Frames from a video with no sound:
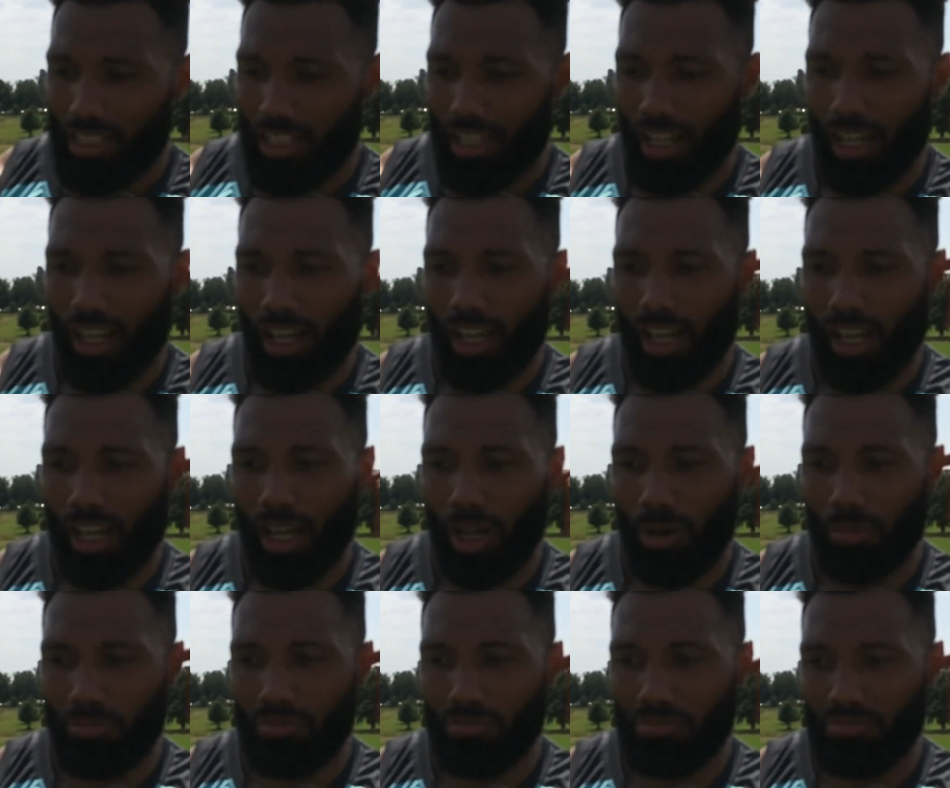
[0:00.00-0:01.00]

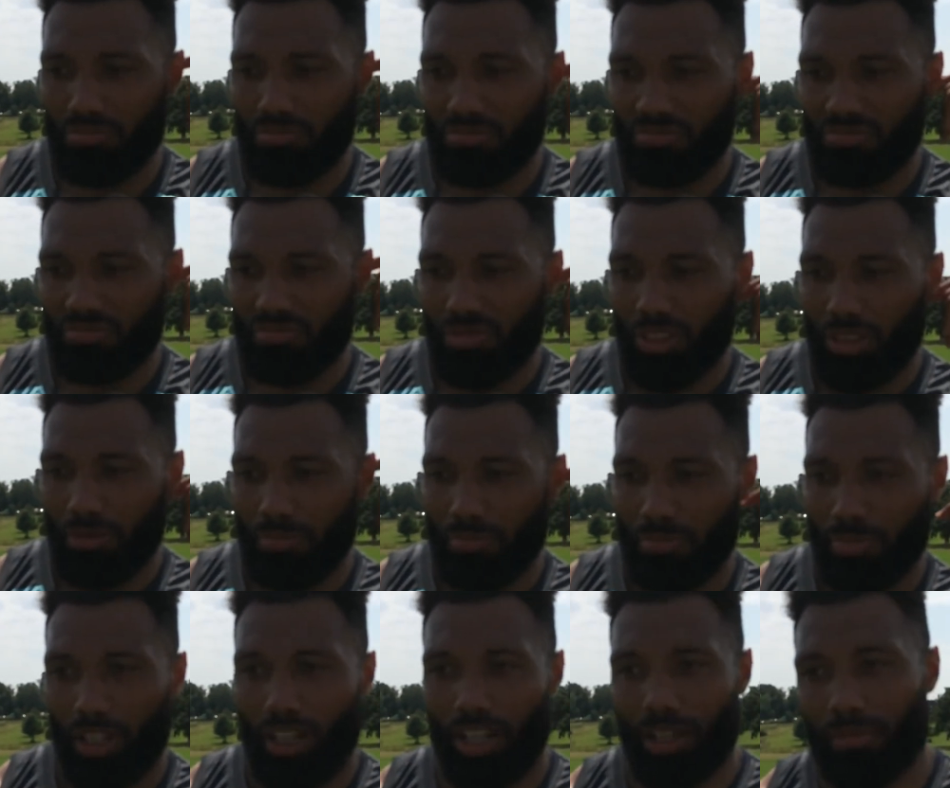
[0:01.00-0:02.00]

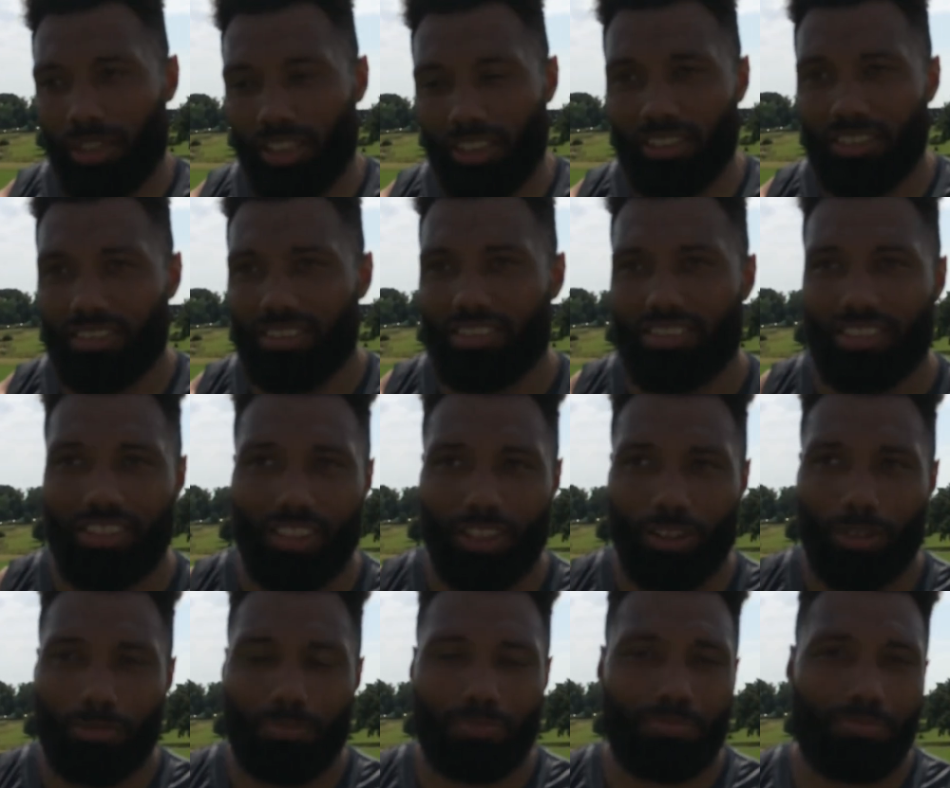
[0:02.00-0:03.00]
But I mean,
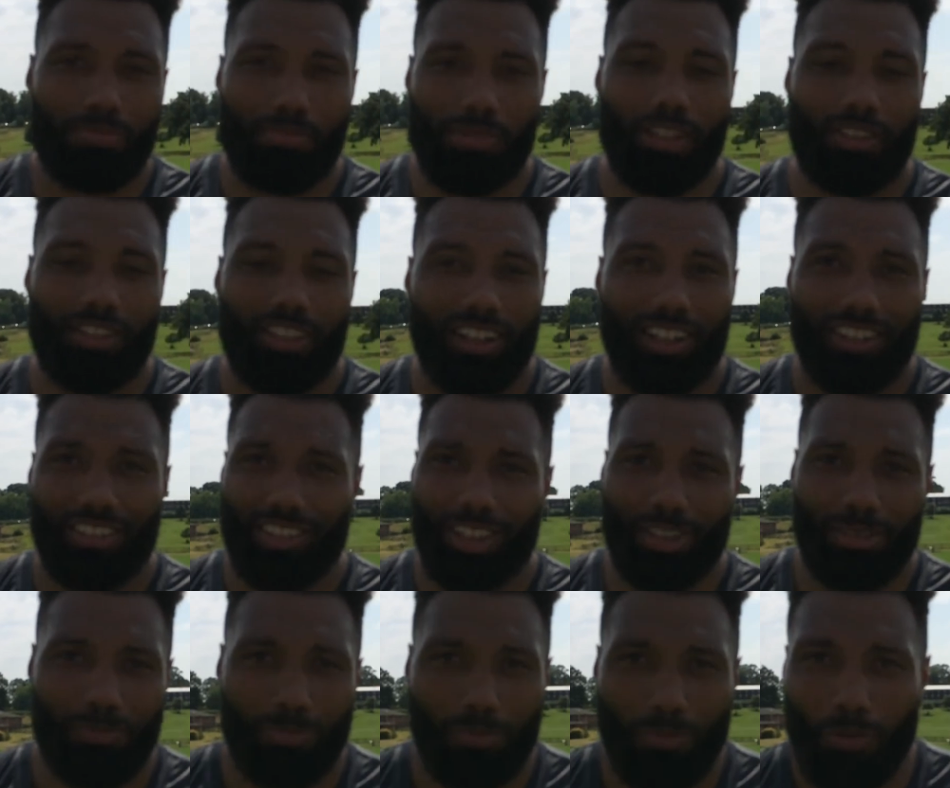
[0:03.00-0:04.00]
you've got guys
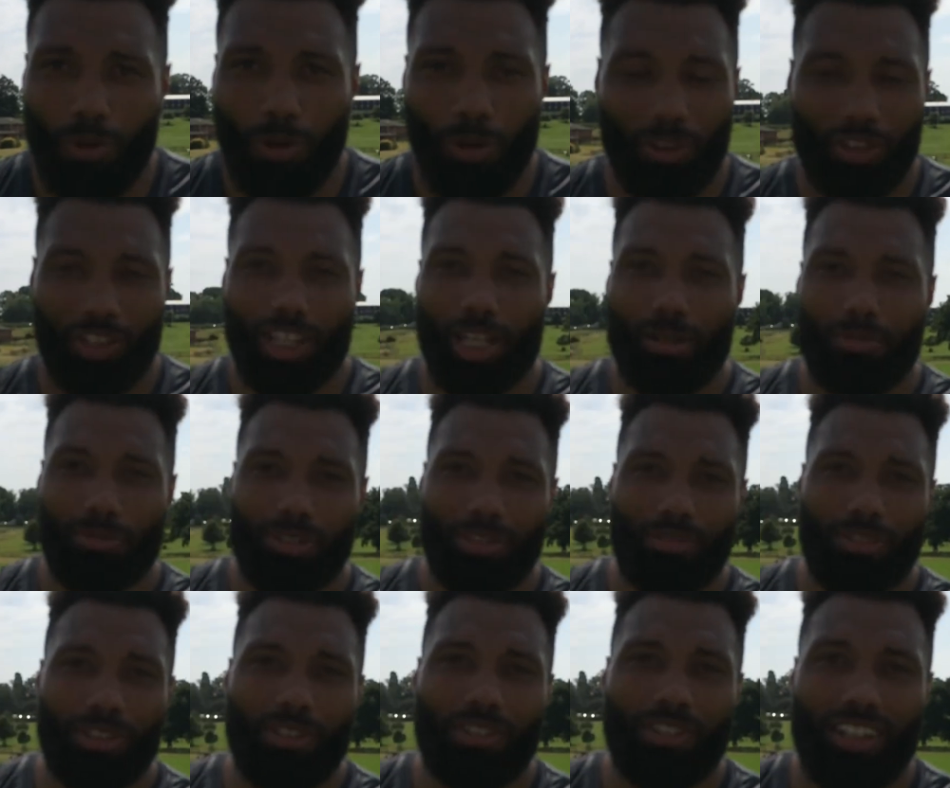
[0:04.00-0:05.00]
that are more than capable
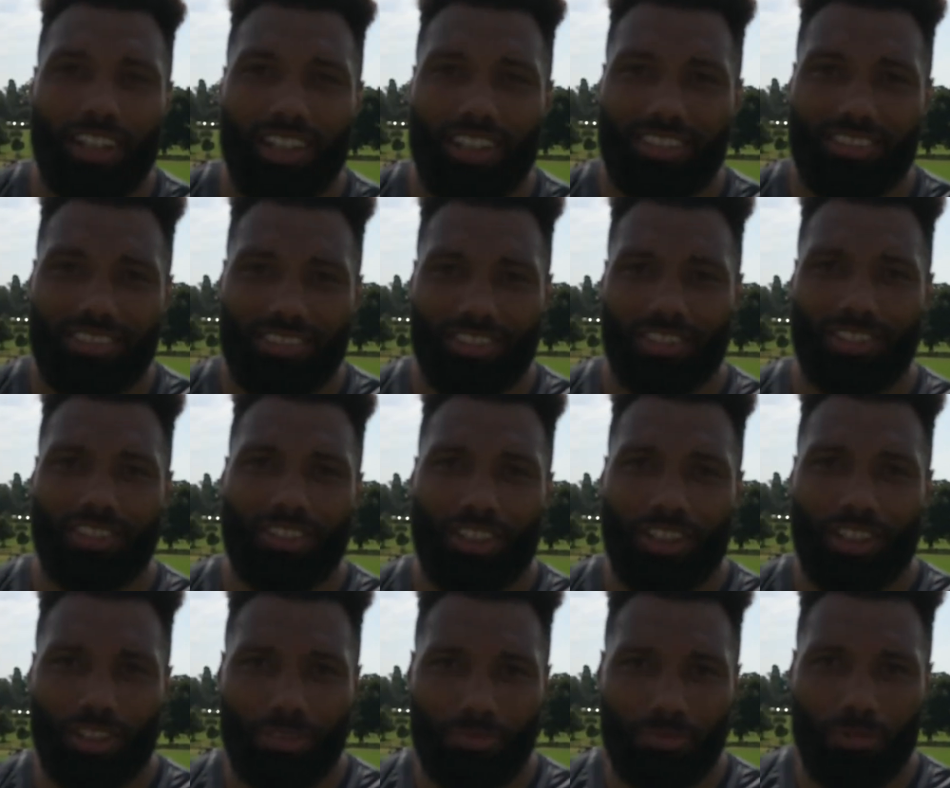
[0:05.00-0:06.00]
of doing that,
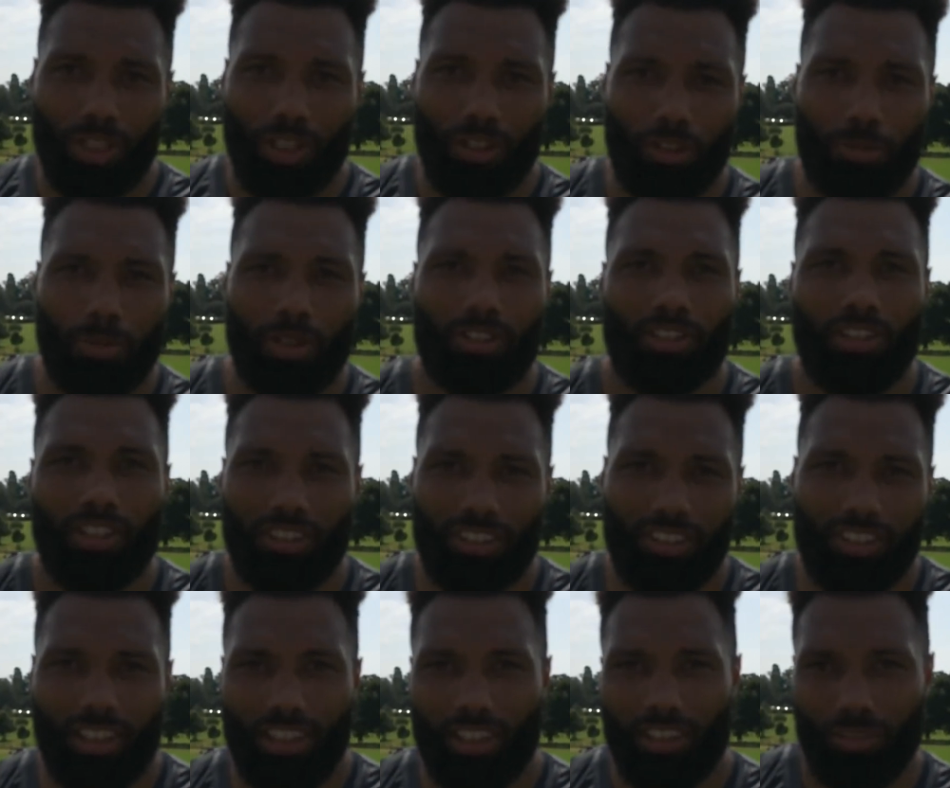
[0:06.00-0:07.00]
that are, you know,
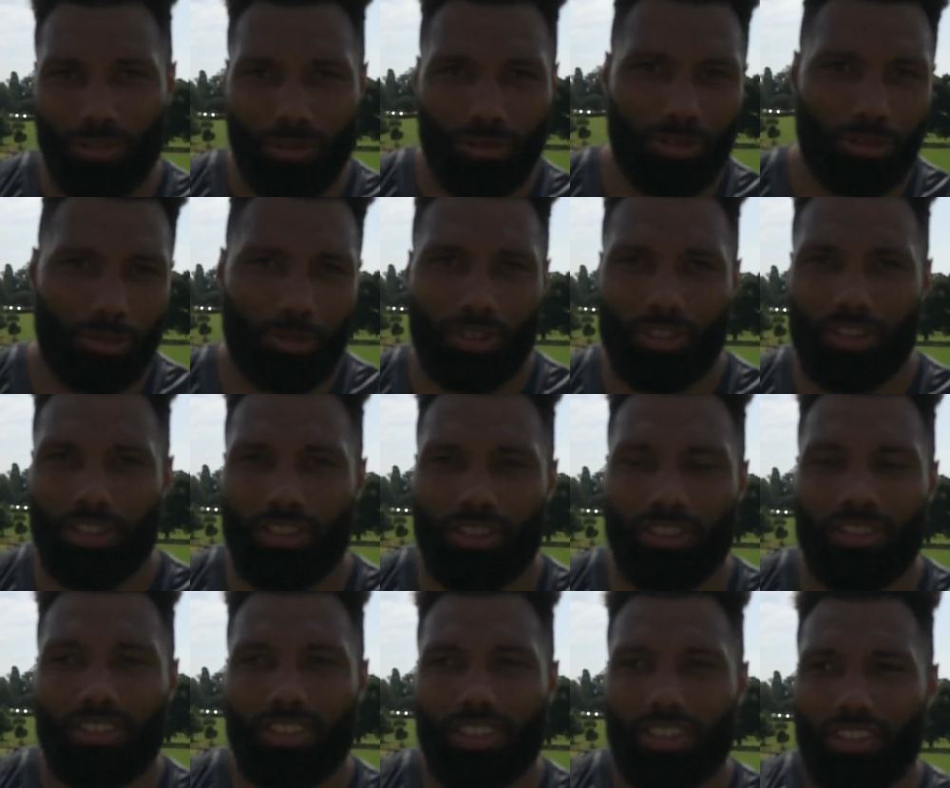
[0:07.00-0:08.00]
specialised tight ends or specialised
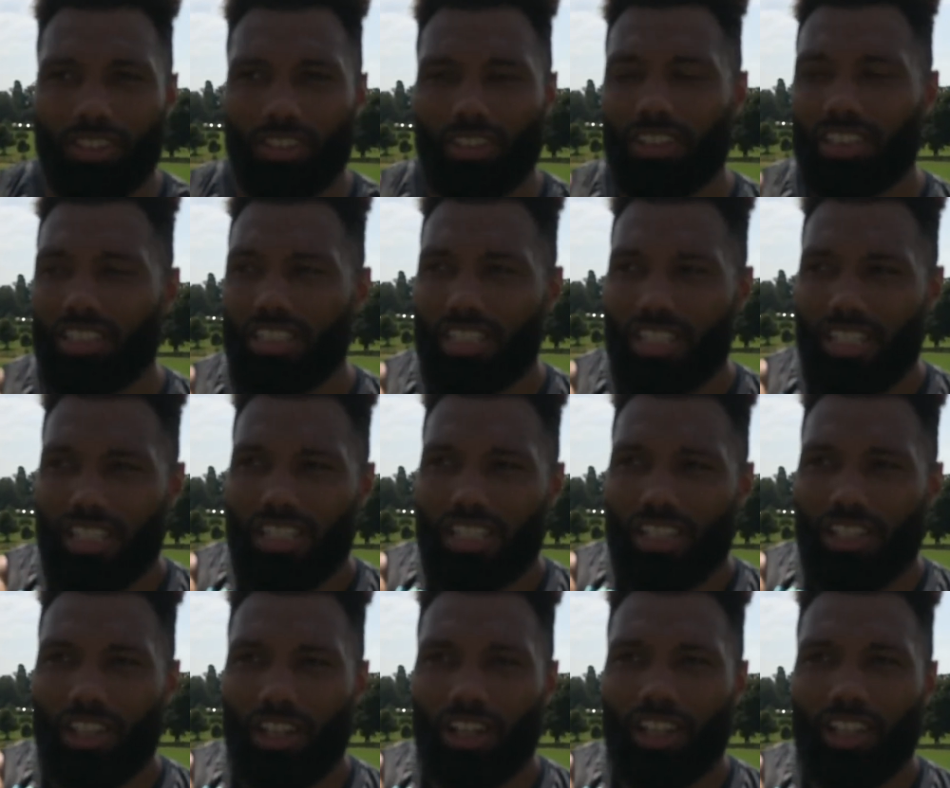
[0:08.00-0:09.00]
loose ends
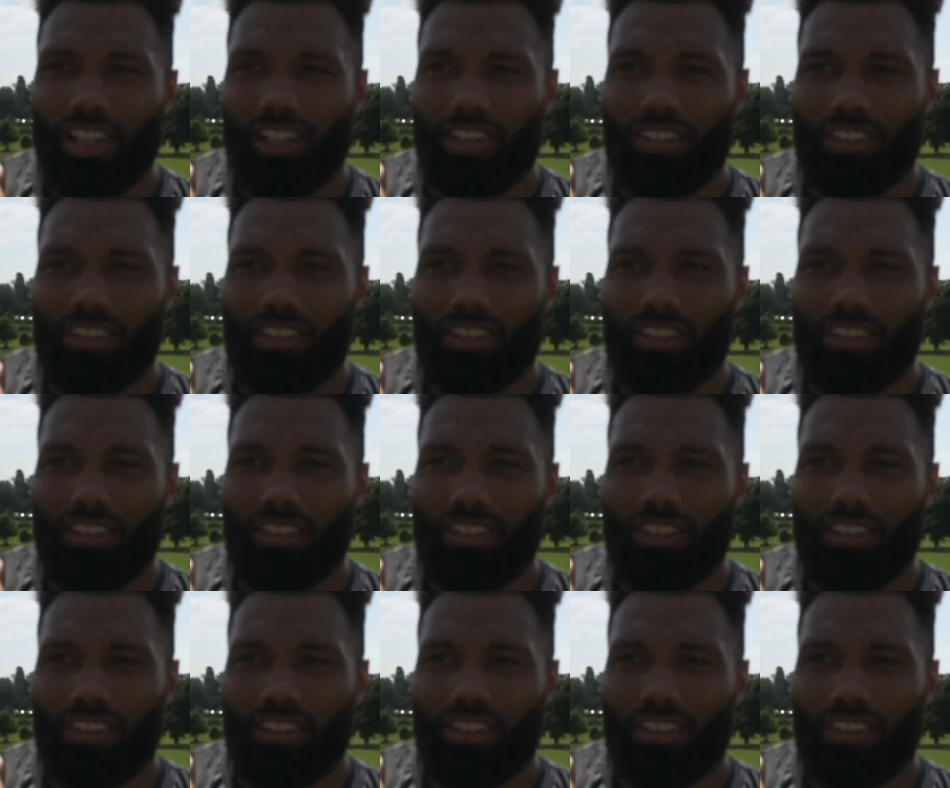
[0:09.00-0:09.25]
that are here.